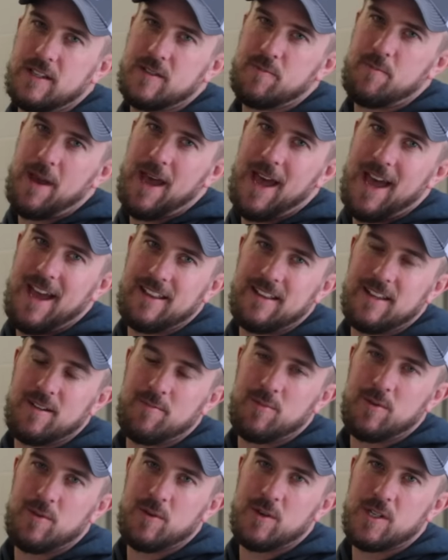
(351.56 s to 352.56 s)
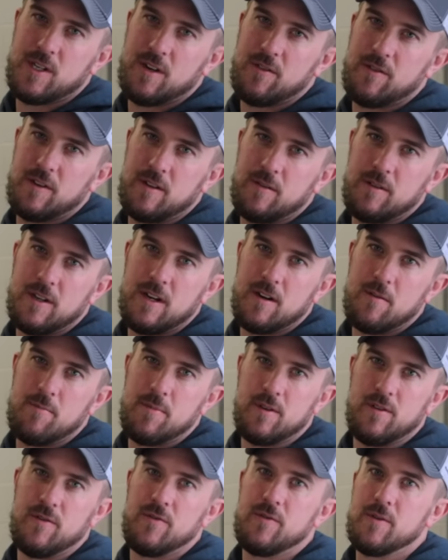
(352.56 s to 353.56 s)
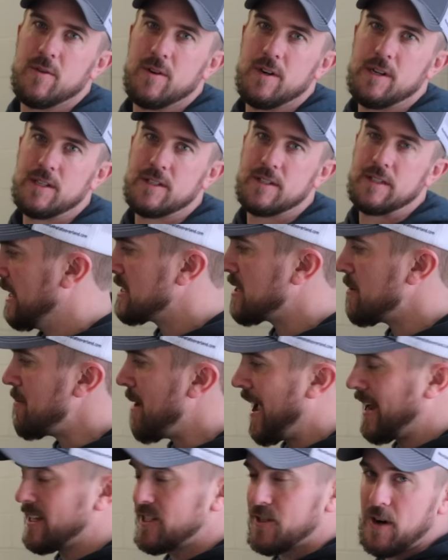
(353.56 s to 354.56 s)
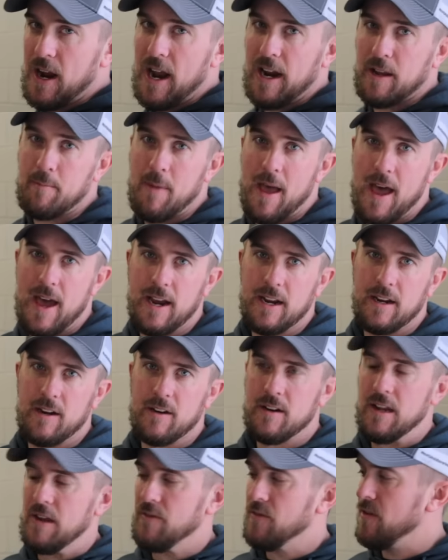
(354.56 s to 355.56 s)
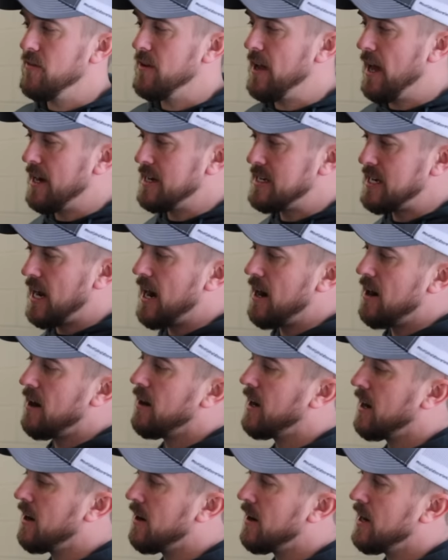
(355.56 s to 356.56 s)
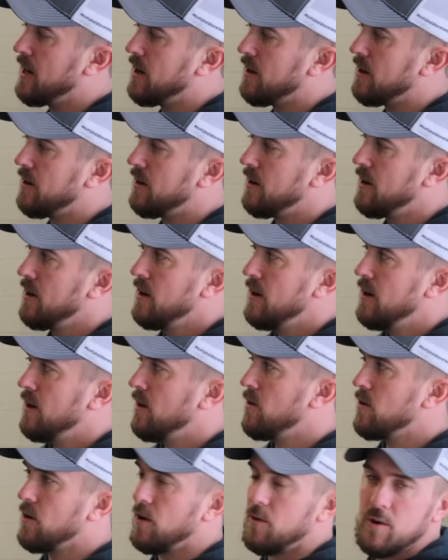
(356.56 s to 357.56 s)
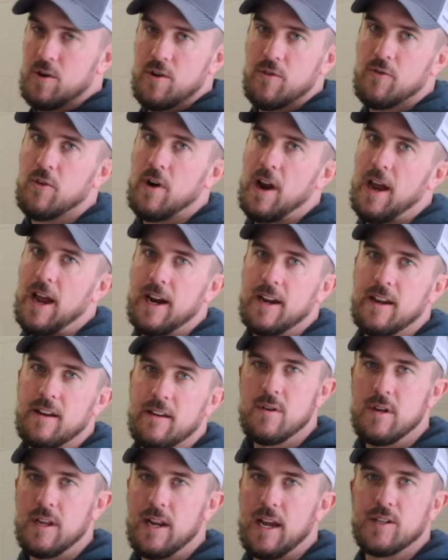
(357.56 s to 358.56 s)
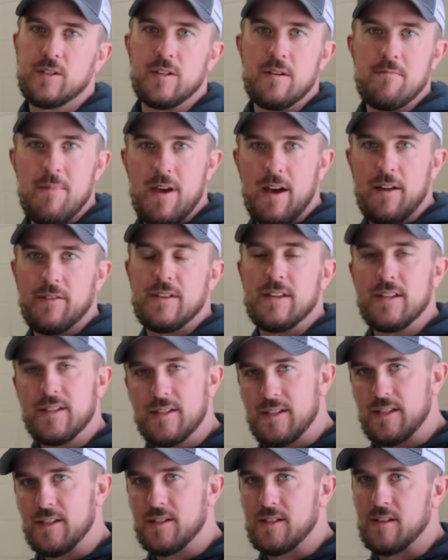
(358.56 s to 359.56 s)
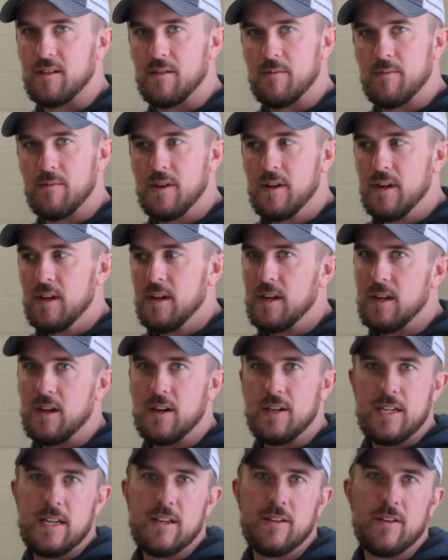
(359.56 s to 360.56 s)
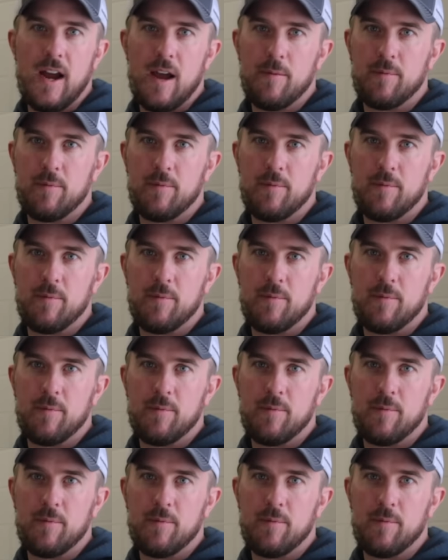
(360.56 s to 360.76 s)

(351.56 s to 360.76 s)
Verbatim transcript: this bag that Blue Ridge Overland Gear built for us. It's a MaxTrax bag, and if you've got a tire carrier or a roof rack, you can actually mount this system to either